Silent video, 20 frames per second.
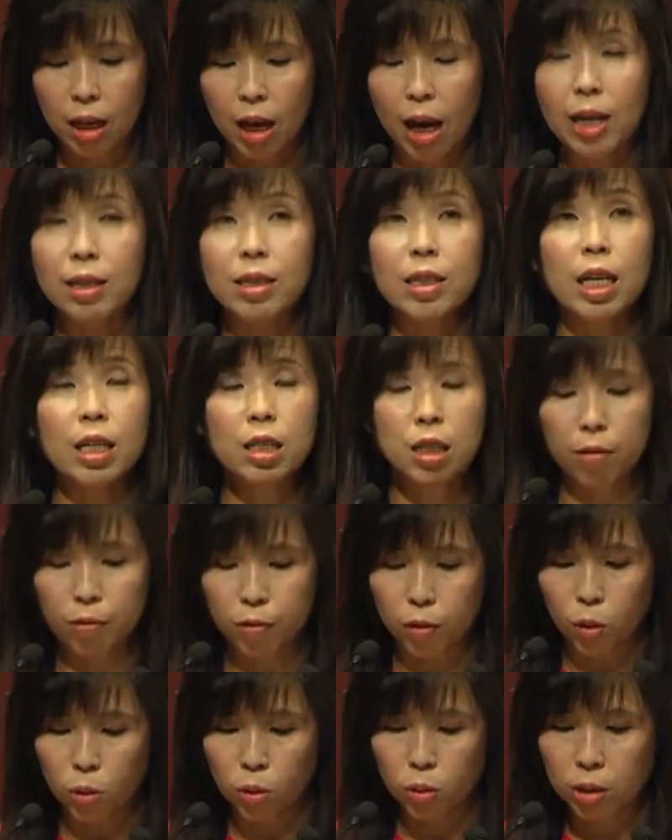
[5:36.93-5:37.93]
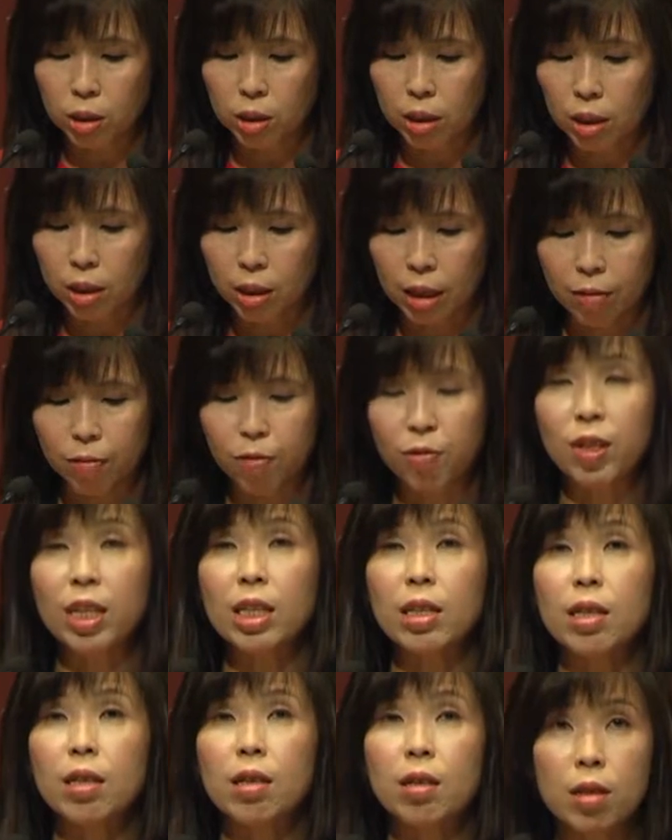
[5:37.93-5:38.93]
and data flows that
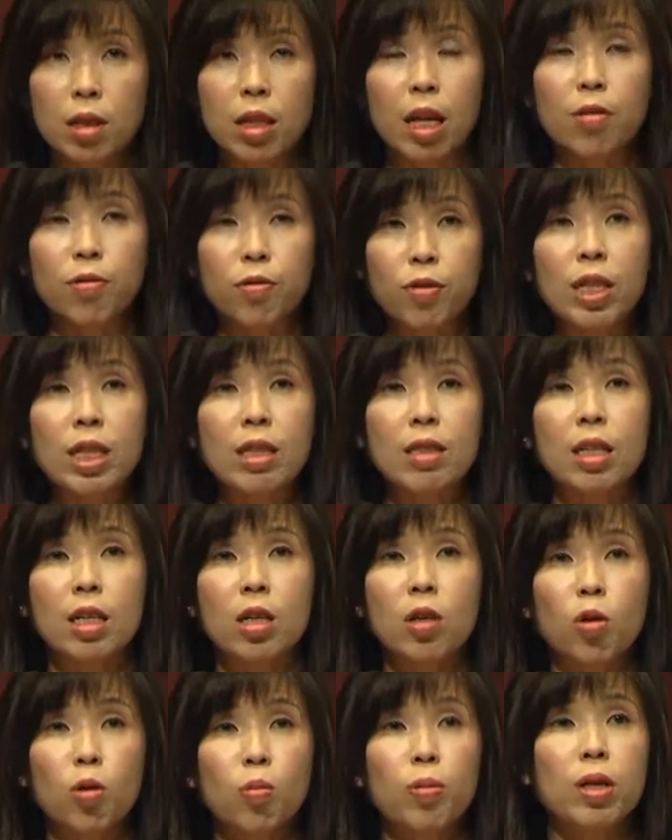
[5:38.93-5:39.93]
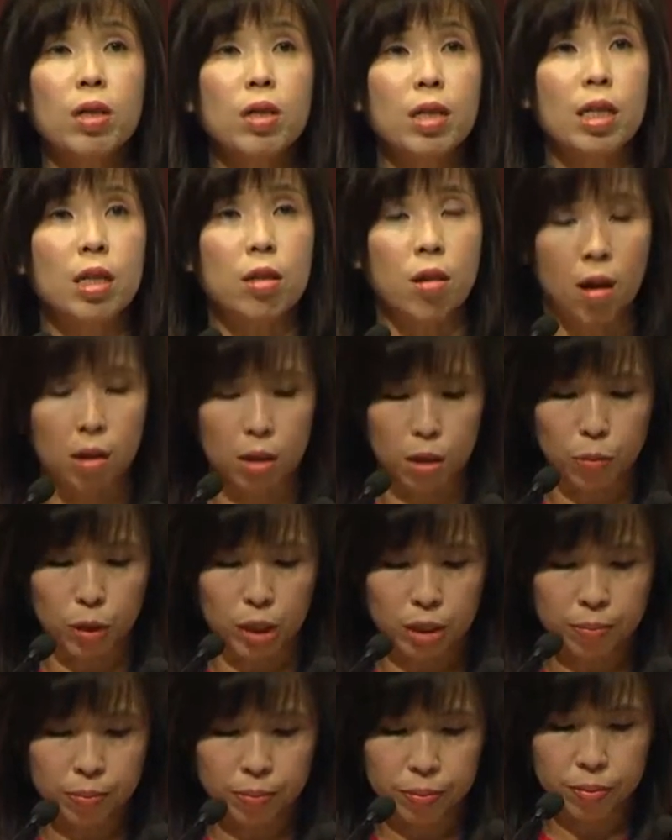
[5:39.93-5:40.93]
feed the global
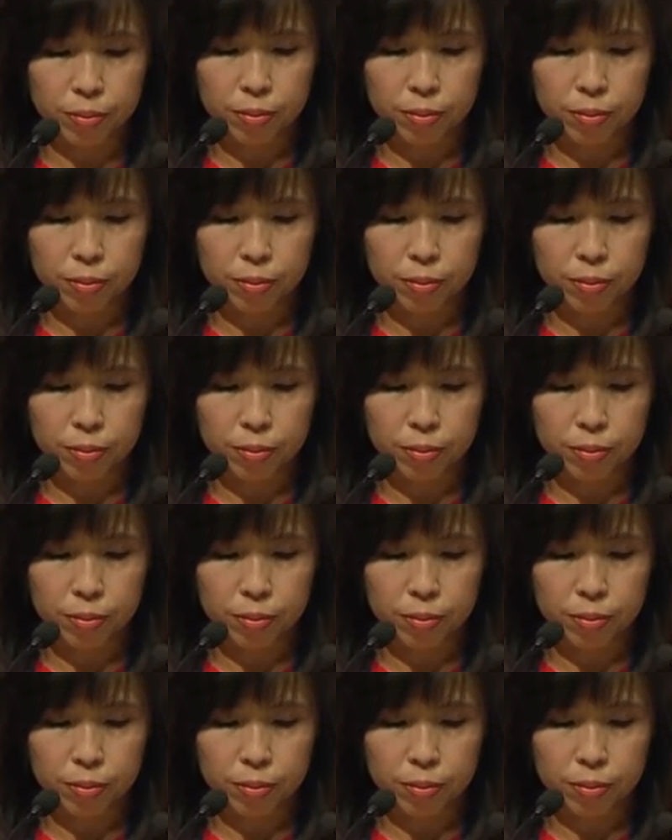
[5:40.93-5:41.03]
economy.